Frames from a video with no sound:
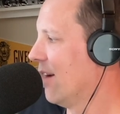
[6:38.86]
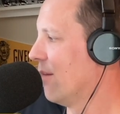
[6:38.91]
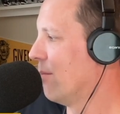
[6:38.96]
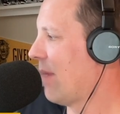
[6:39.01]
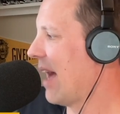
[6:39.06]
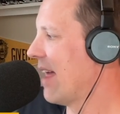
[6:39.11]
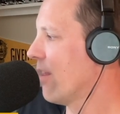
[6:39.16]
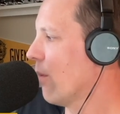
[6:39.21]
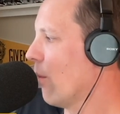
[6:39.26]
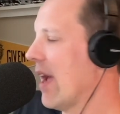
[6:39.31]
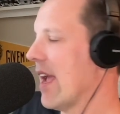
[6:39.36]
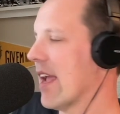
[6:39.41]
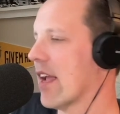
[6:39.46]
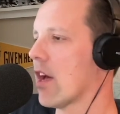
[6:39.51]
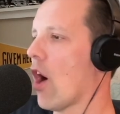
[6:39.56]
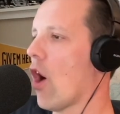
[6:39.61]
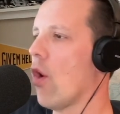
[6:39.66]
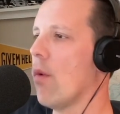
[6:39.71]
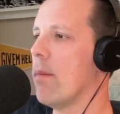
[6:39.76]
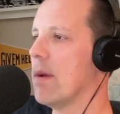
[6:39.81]
by the way,
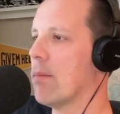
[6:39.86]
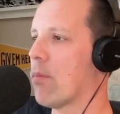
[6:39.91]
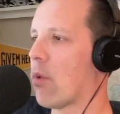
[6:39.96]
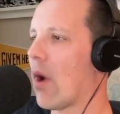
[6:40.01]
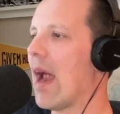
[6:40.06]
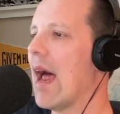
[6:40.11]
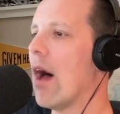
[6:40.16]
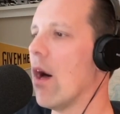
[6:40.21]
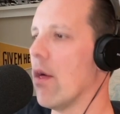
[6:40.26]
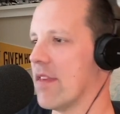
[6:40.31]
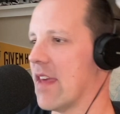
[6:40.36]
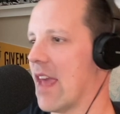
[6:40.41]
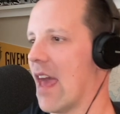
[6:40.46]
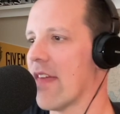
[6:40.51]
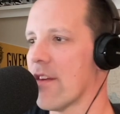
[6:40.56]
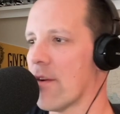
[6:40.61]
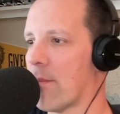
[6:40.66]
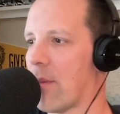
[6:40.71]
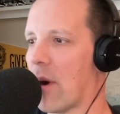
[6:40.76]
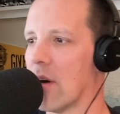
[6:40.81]
Kobe Brown, the
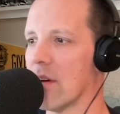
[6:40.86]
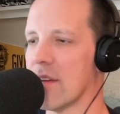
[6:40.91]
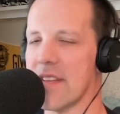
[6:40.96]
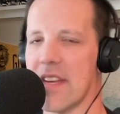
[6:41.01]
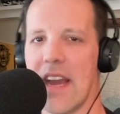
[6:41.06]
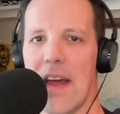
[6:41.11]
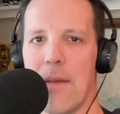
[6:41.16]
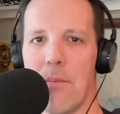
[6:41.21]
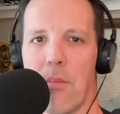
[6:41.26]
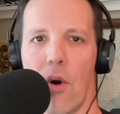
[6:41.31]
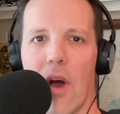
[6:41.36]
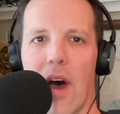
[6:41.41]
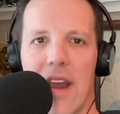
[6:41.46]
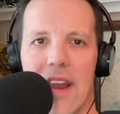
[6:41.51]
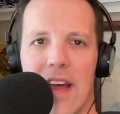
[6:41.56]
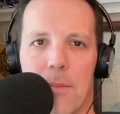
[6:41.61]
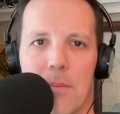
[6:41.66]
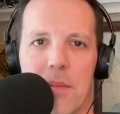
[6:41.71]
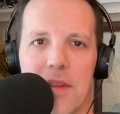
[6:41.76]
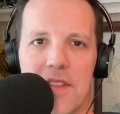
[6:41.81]
other person I
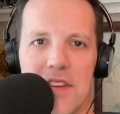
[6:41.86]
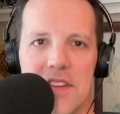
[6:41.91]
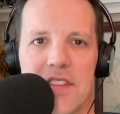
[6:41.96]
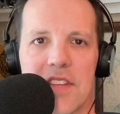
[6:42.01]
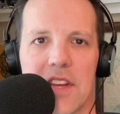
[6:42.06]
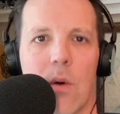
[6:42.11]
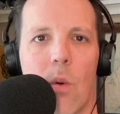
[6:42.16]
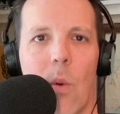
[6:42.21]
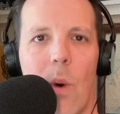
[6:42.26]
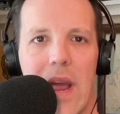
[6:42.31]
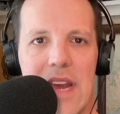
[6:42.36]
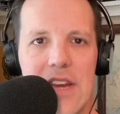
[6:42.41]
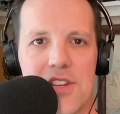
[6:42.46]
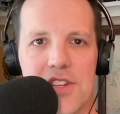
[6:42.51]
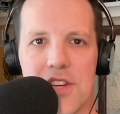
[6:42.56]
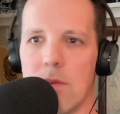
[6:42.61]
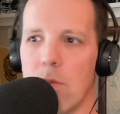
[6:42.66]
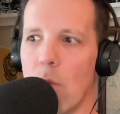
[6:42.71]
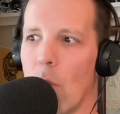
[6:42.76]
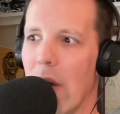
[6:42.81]
brought up in this
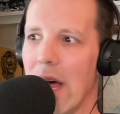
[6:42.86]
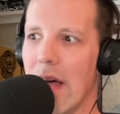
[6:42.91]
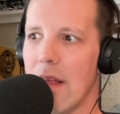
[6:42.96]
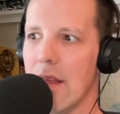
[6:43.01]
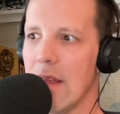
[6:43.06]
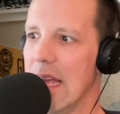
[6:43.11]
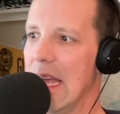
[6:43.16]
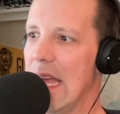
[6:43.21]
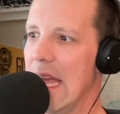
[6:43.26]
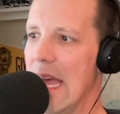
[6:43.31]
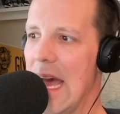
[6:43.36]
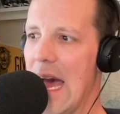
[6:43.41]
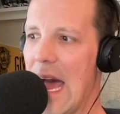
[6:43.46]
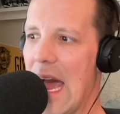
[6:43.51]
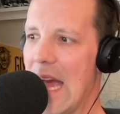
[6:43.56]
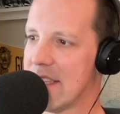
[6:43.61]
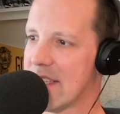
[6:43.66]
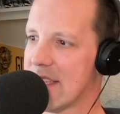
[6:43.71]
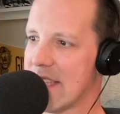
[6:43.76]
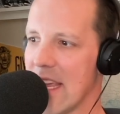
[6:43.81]
equation, well,
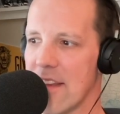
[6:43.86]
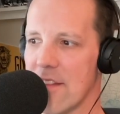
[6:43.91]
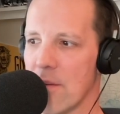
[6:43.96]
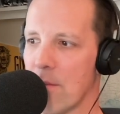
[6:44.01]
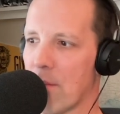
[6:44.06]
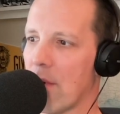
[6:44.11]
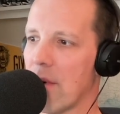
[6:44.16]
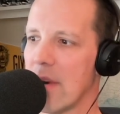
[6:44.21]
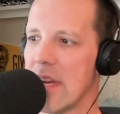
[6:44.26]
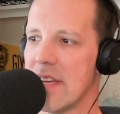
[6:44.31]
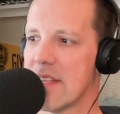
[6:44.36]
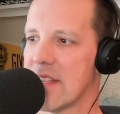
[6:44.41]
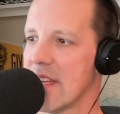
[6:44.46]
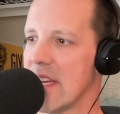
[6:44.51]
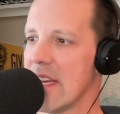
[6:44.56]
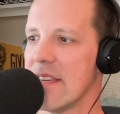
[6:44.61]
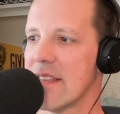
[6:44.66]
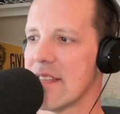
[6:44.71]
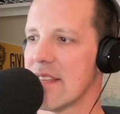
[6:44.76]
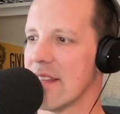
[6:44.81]
I said in the
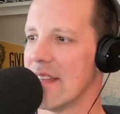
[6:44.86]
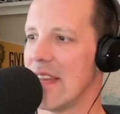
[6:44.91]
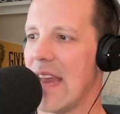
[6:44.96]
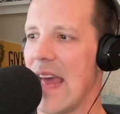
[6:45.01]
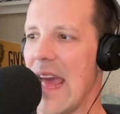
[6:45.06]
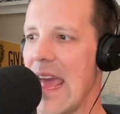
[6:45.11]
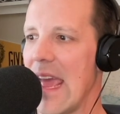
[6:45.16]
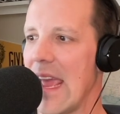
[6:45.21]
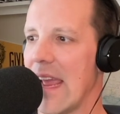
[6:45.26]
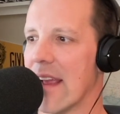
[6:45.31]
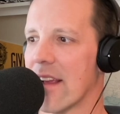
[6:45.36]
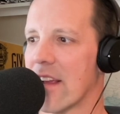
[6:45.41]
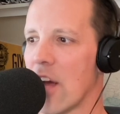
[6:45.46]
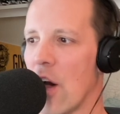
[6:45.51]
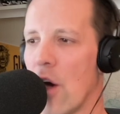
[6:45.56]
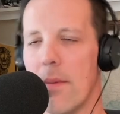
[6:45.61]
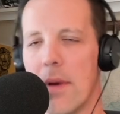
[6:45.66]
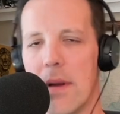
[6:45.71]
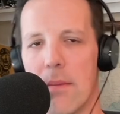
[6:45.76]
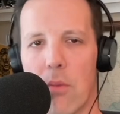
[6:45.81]
preseason that, hey,
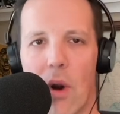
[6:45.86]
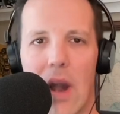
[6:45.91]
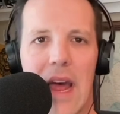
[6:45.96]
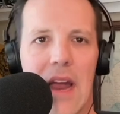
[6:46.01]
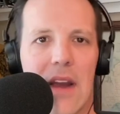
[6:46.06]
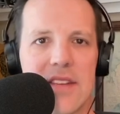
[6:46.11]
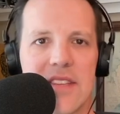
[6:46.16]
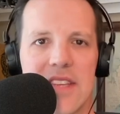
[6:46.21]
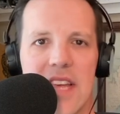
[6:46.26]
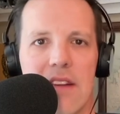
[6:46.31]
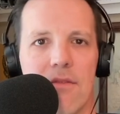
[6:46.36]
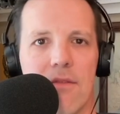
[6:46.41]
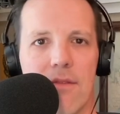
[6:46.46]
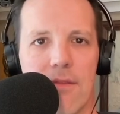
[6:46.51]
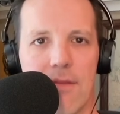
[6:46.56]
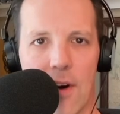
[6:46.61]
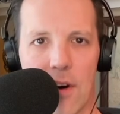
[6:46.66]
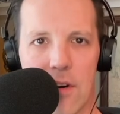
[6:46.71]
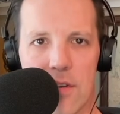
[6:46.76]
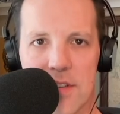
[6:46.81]
Kobe Brown is a
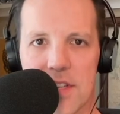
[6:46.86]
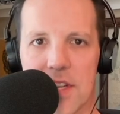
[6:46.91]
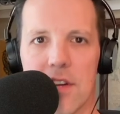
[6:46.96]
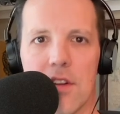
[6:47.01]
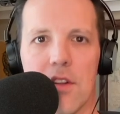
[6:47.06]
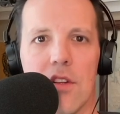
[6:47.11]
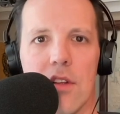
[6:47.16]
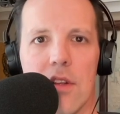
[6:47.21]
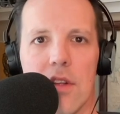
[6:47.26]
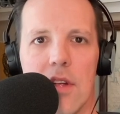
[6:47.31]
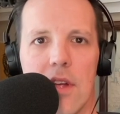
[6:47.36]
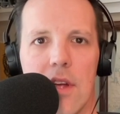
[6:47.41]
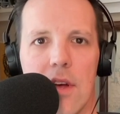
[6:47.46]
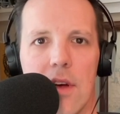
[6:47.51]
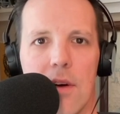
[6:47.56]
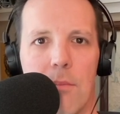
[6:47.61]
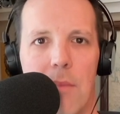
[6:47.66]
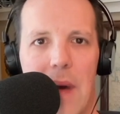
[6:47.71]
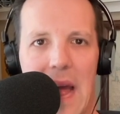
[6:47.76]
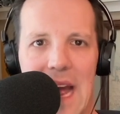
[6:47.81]
versatile
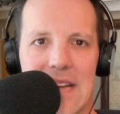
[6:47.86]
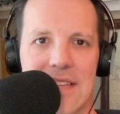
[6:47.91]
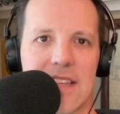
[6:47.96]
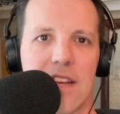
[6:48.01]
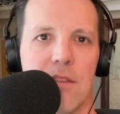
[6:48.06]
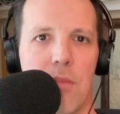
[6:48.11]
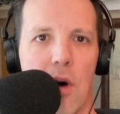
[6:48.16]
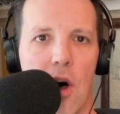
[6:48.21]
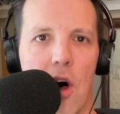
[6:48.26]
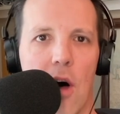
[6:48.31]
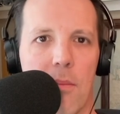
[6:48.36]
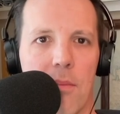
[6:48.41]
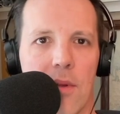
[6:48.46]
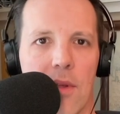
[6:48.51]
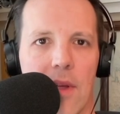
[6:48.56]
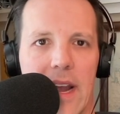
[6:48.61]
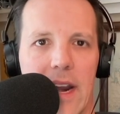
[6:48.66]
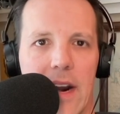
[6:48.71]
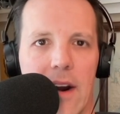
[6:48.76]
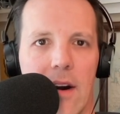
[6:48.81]
basketball
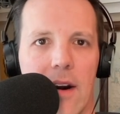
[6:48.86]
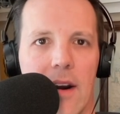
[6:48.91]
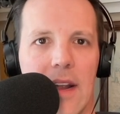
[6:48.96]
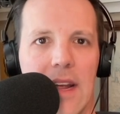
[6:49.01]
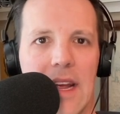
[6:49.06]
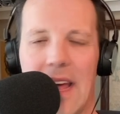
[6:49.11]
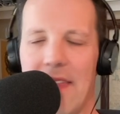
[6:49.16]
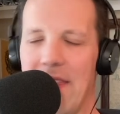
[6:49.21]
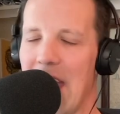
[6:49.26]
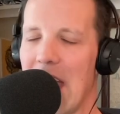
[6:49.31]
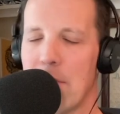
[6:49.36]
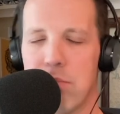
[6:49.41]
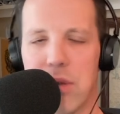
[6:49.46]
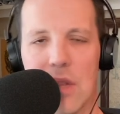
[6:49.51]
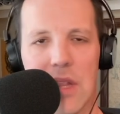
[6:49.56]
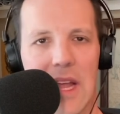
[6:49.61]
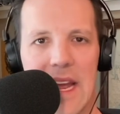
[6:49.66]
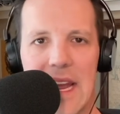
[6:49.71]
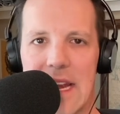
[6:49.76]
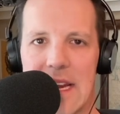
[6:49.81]
player, and that
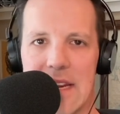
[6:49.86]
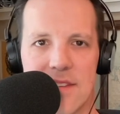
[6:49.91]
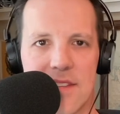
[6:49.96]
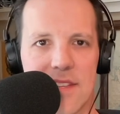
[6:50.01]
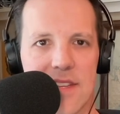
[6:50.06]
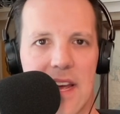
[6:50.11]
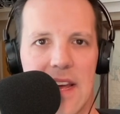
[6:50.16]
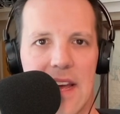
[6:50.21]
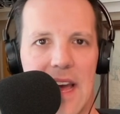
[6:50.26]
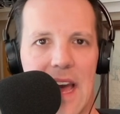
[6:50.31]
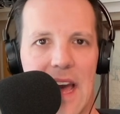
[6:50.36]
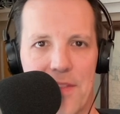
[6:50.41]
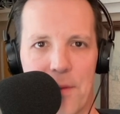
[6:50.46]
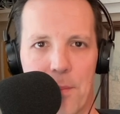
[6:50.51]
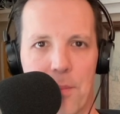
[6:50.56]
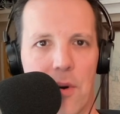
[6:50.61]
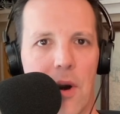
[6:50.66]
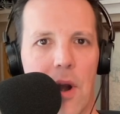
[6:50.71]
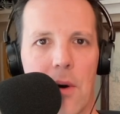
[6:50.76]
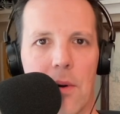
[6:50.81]
plays at
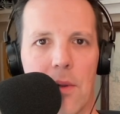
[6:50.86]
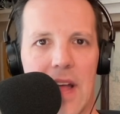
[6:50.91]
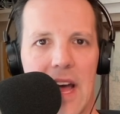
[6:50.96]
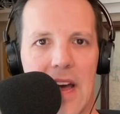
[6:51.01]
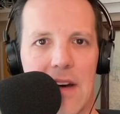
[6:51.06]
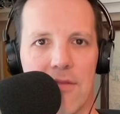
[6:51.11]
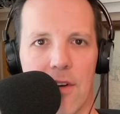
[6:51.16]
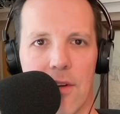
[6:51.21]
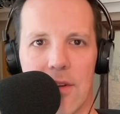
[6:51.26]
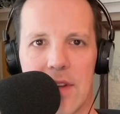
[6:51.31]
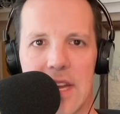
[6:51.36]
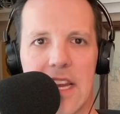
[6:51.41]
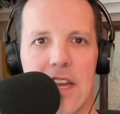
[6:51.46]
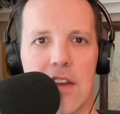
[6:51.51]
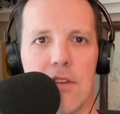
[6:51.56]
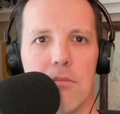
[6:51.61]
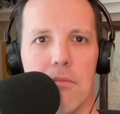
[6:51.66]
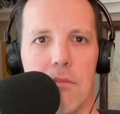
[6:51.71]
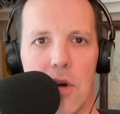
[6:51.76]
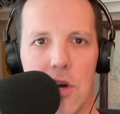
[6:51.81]
the pro level. He
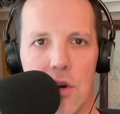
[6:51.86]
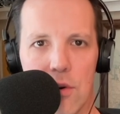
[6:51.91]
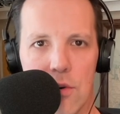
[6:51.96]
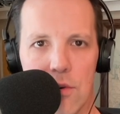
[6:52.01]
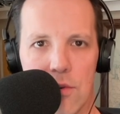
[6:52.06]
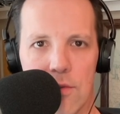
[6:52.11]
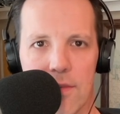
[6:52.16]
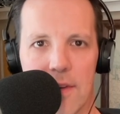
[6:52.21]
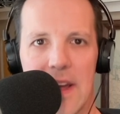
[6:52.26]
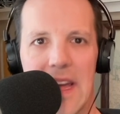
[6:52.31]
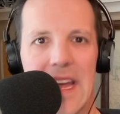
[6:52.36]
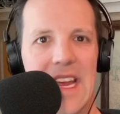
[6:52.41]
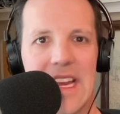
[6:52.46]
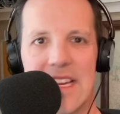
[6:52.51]
can move.